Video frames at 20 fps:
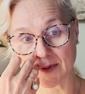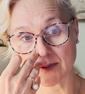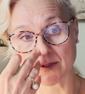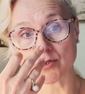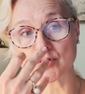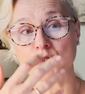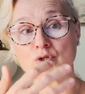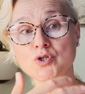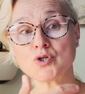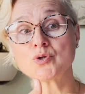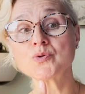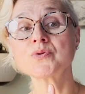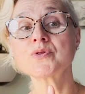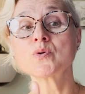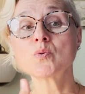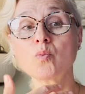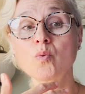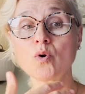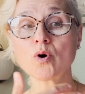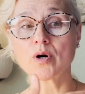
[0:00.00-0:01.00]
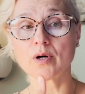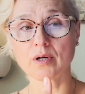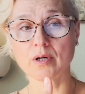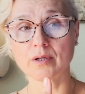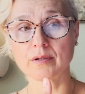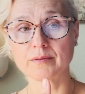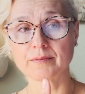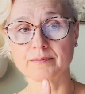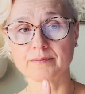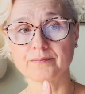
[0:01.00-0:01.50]
to do the
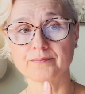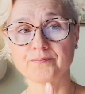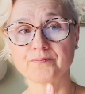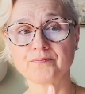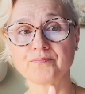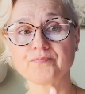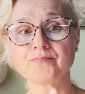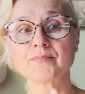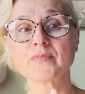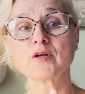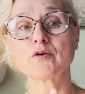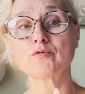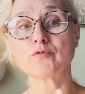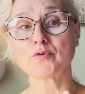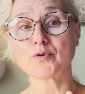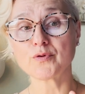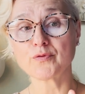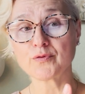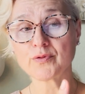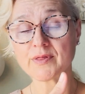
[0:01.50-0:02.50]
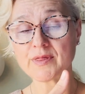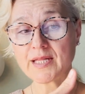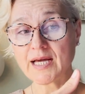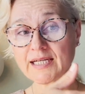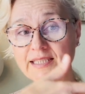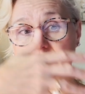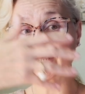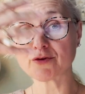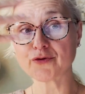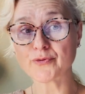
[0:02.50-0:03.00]
work for the
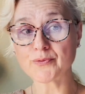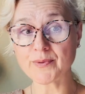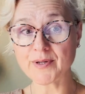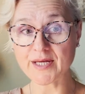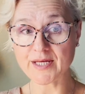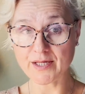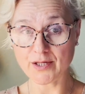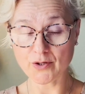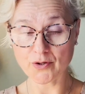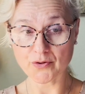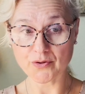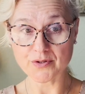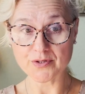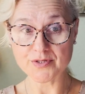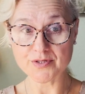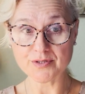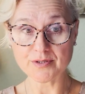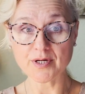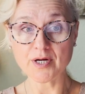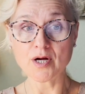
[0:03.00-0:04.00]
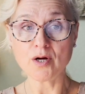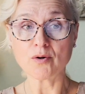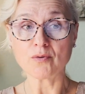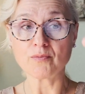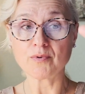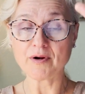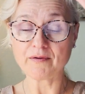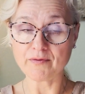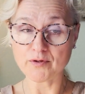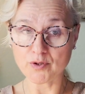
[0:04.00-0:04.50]
next 3 years,
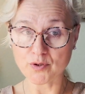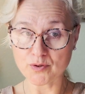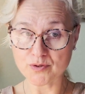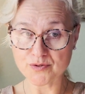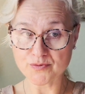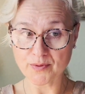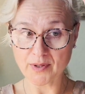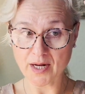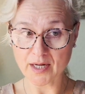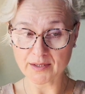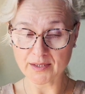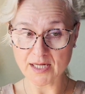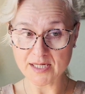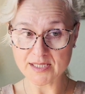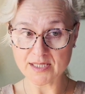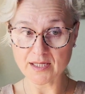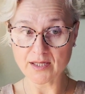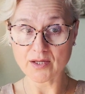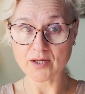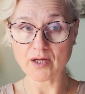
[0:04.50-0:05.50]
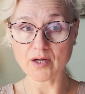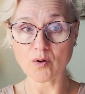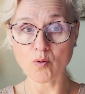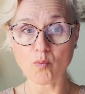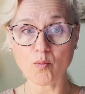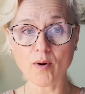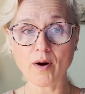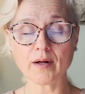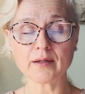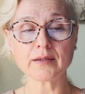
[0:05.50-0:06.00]
revenue is recognized in year
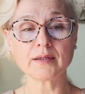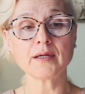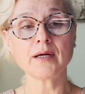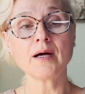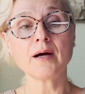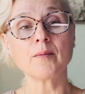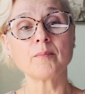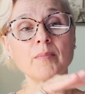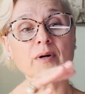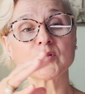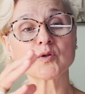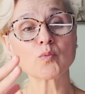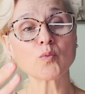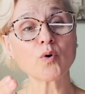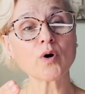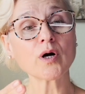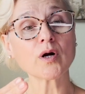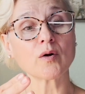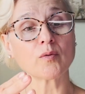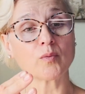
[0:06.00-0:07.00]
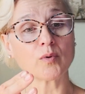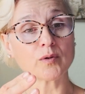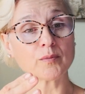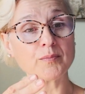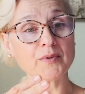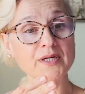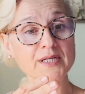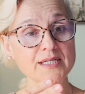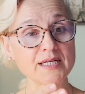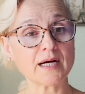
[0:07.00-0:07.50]
1, but work will
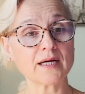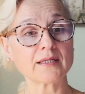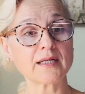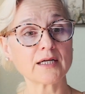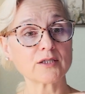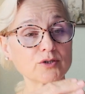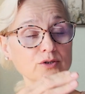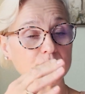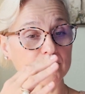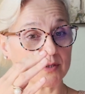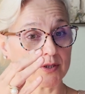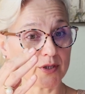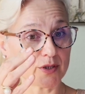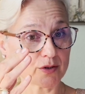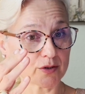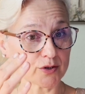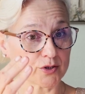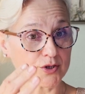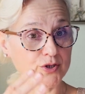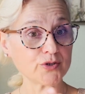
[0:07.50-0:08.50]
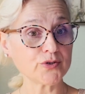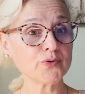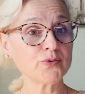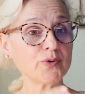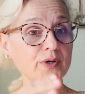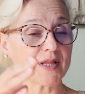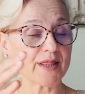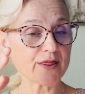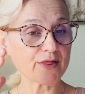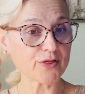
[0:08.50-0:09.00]
be done actually year 2
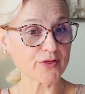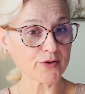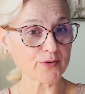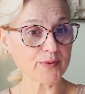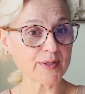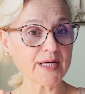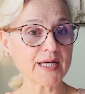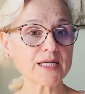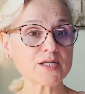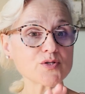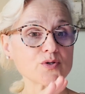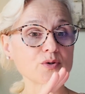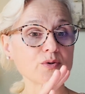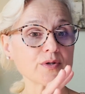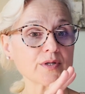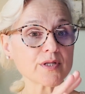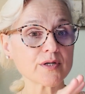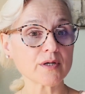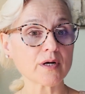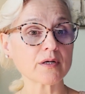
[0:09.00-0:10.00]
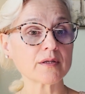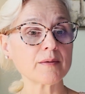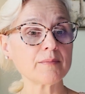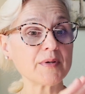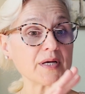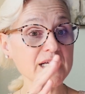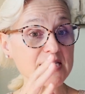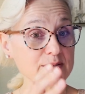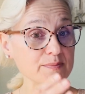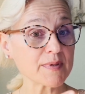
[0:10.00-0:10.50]
and 3. So there are going to be
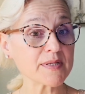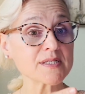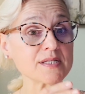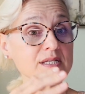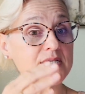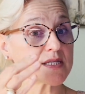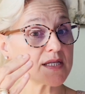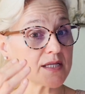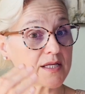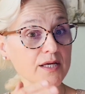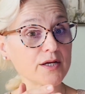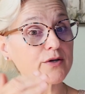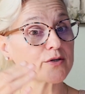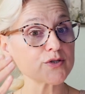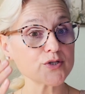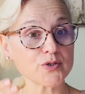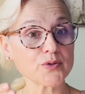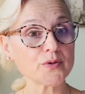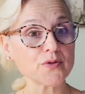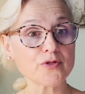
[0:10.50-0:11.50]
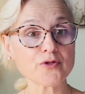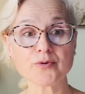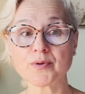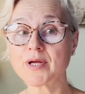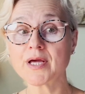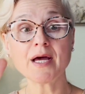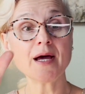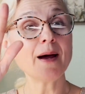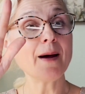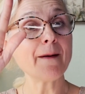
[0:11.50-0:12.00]
expenses in year 2 and
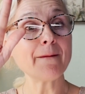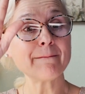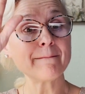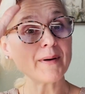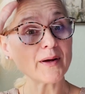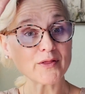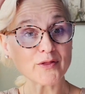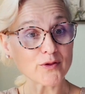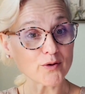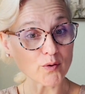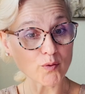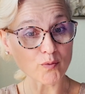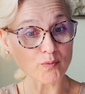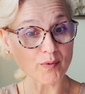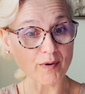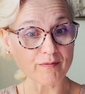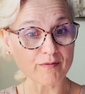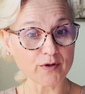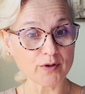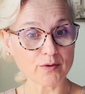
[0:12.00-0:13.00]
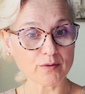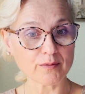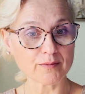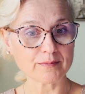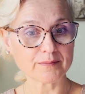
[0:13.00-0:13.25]
3, but no revenue.